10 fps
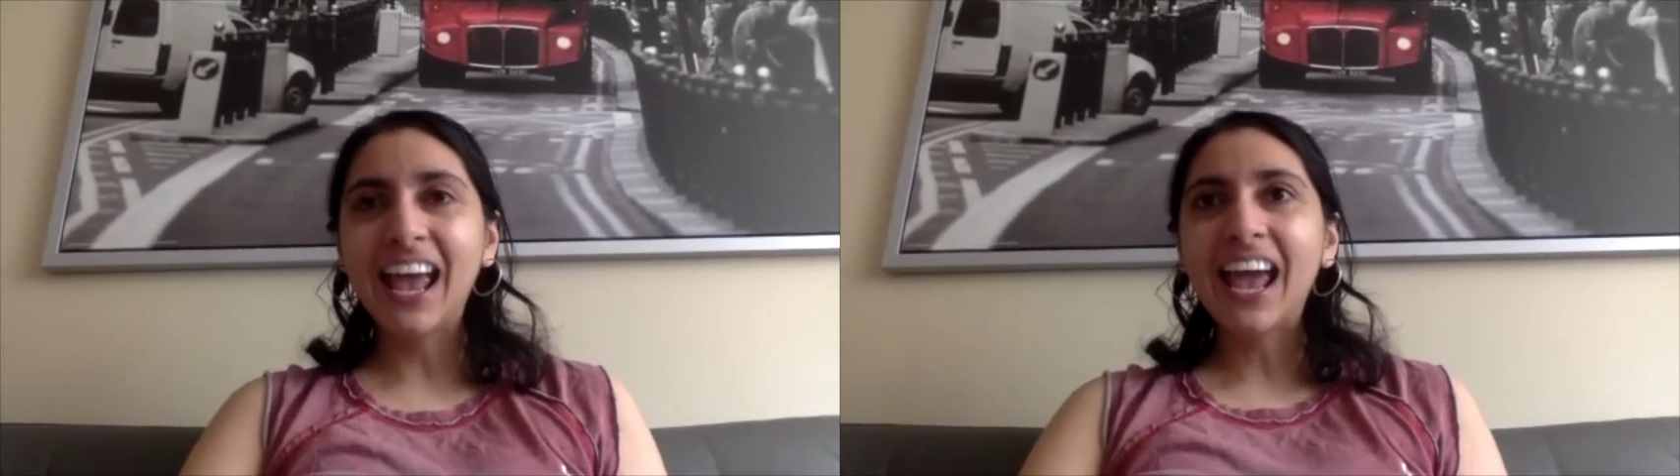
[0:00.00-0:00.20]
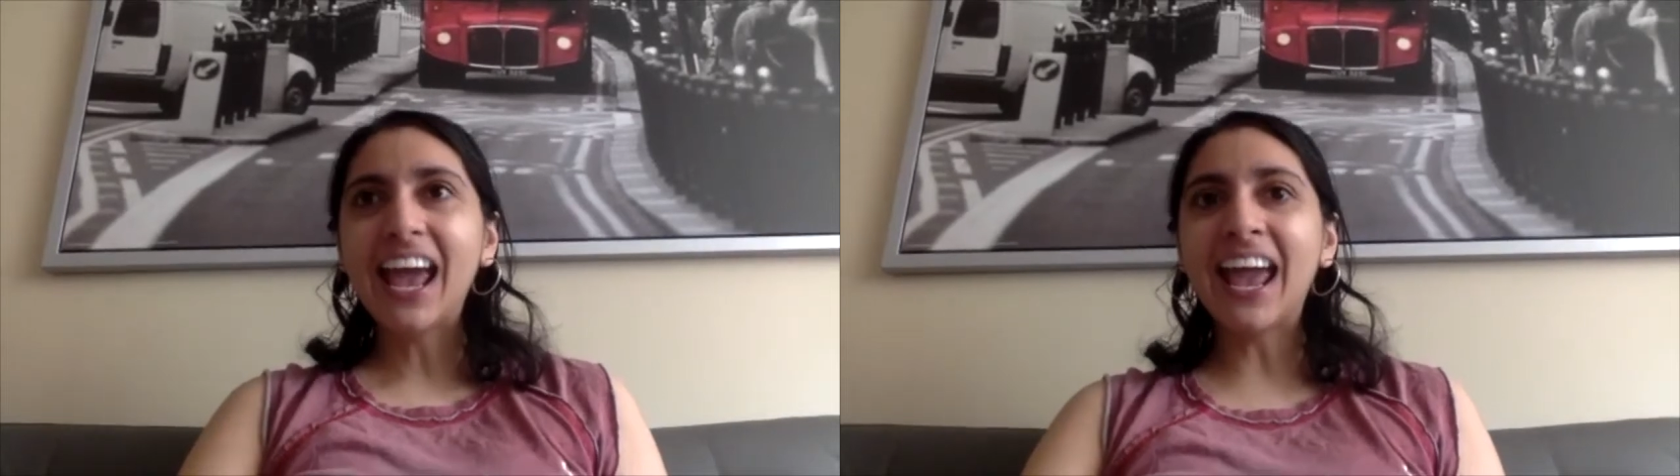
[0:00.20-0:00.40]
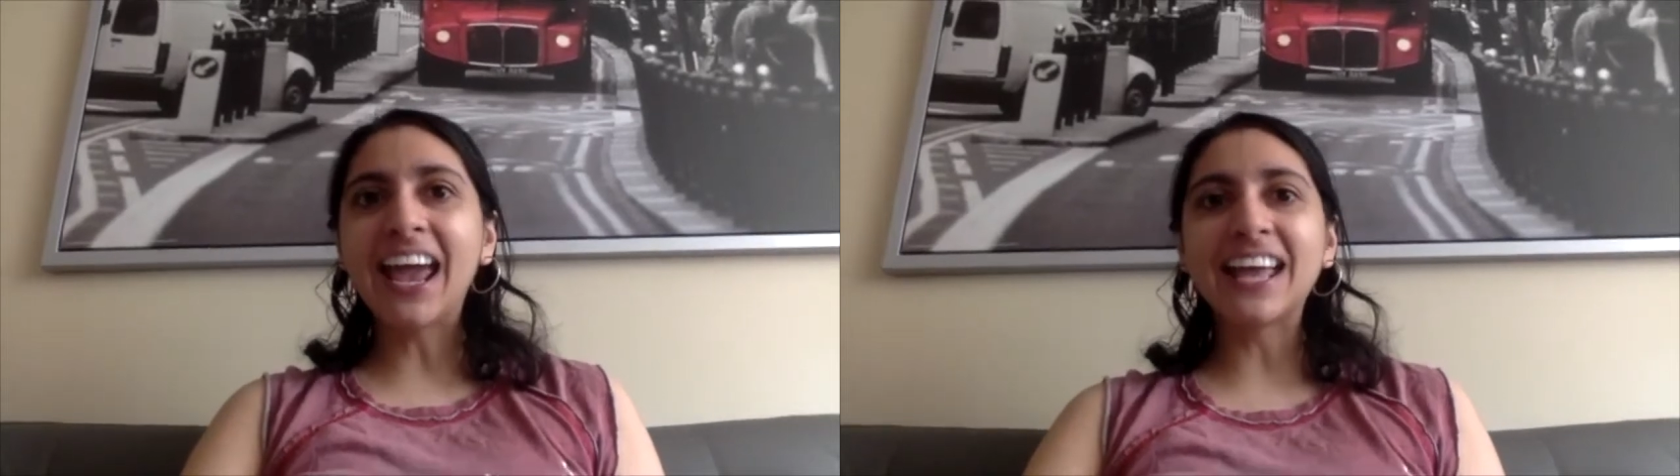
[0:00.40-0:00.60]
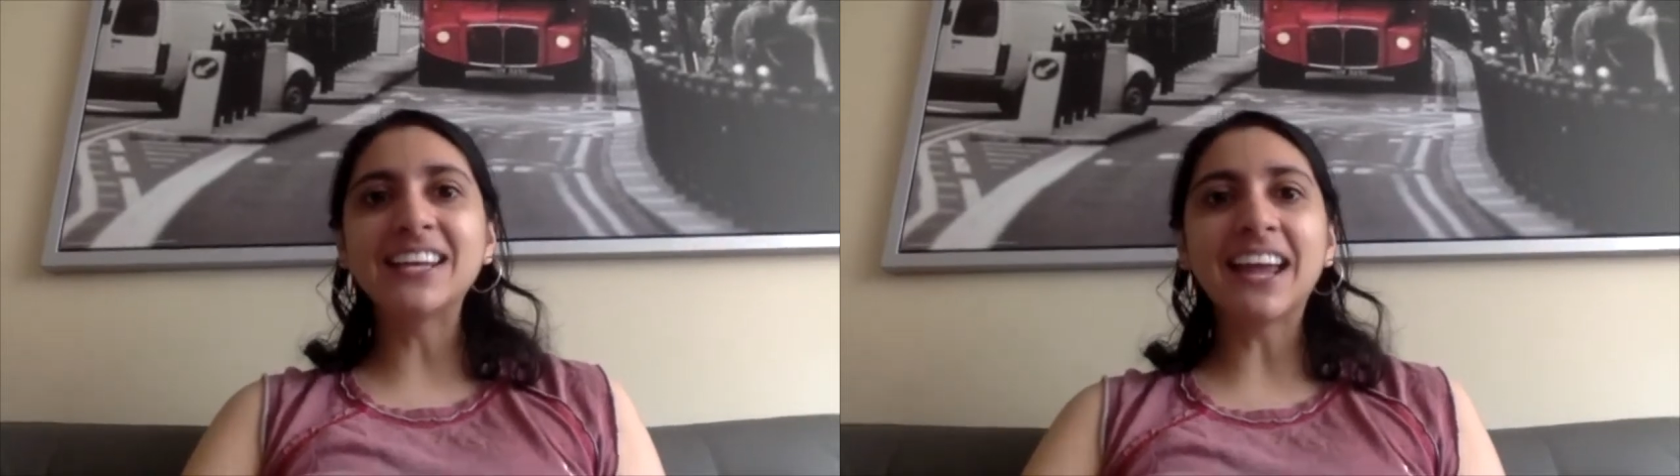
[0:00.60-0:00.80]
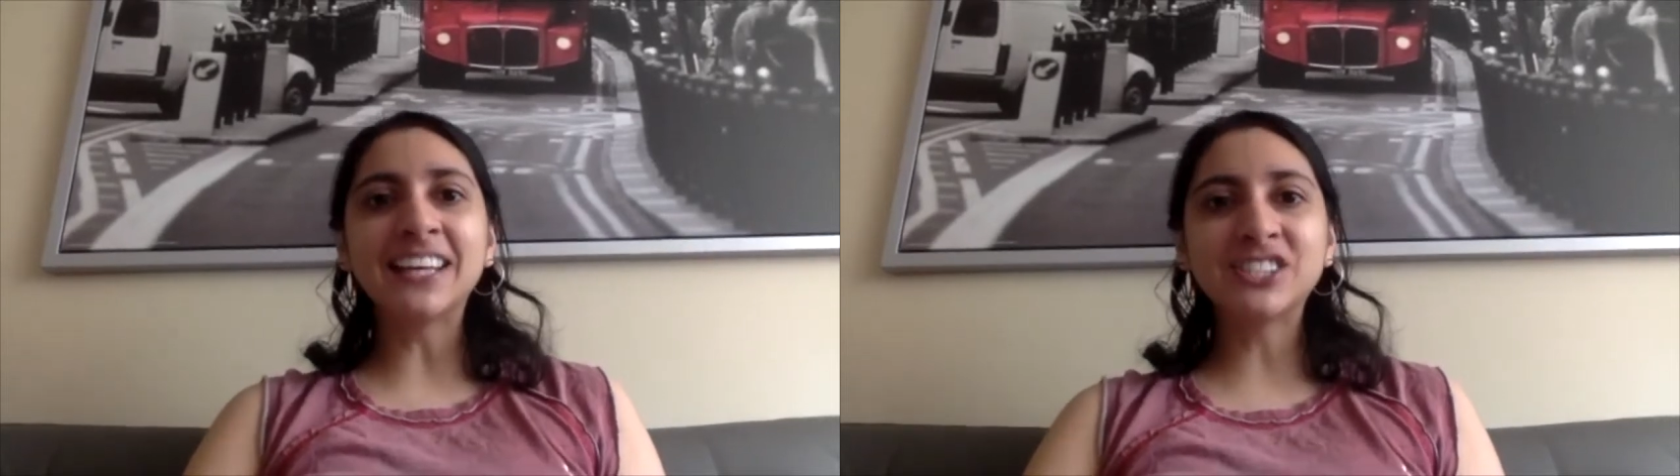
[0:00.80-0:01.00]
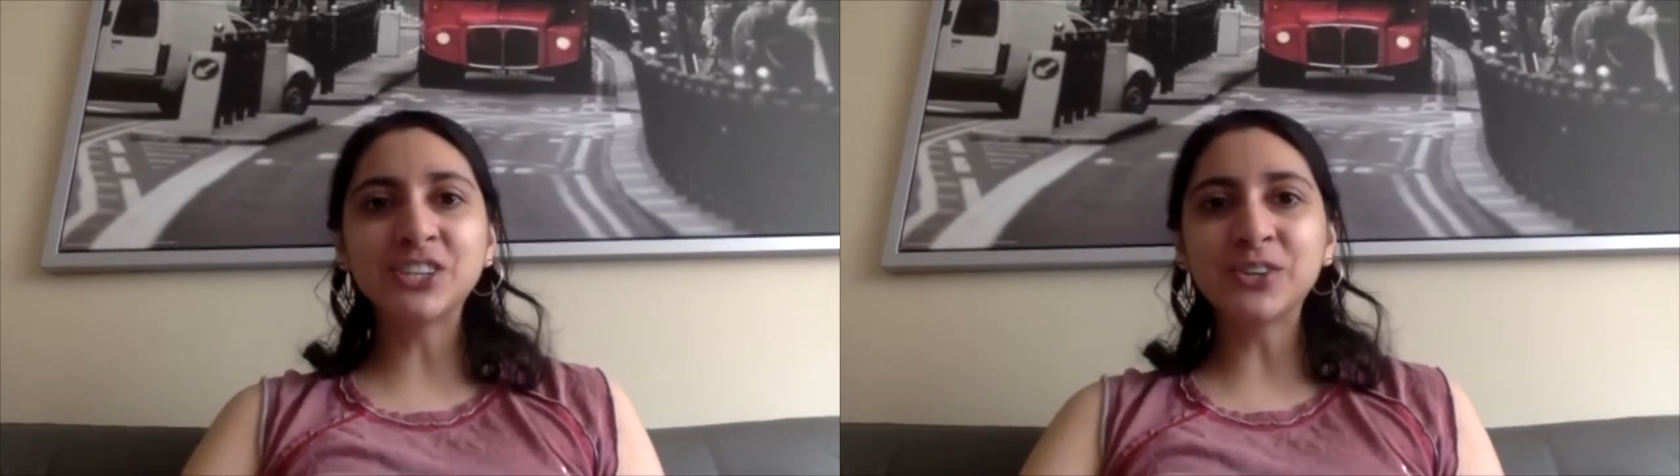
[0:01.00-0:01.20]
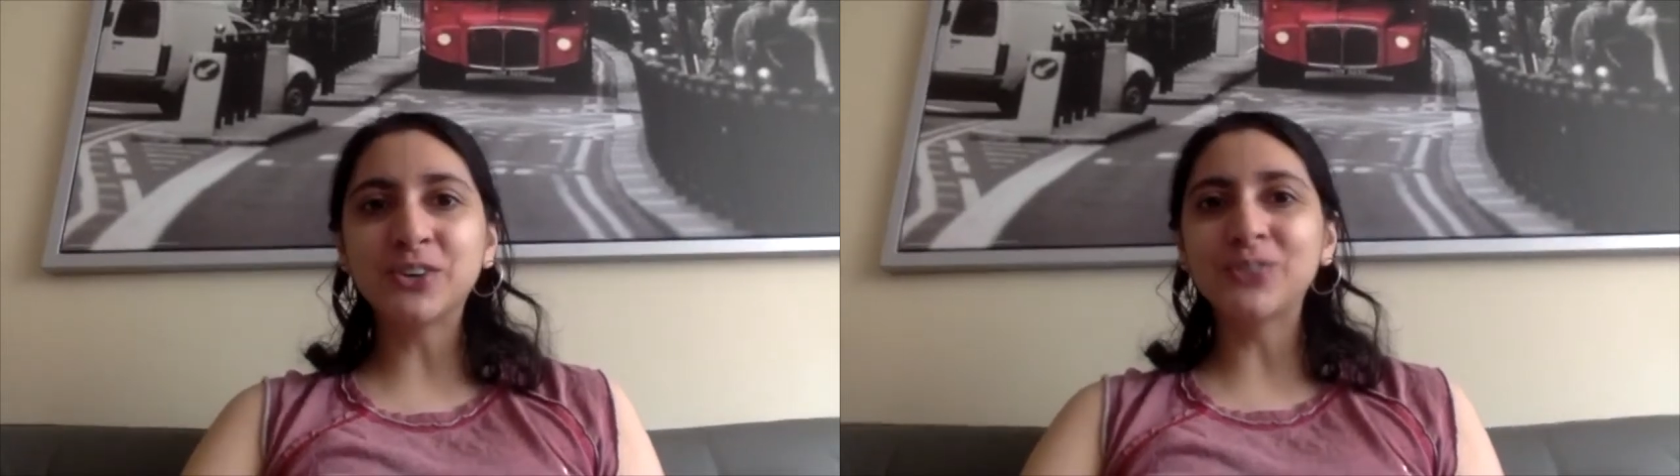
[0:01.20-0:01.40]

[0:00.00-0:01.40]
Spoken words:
And as you know,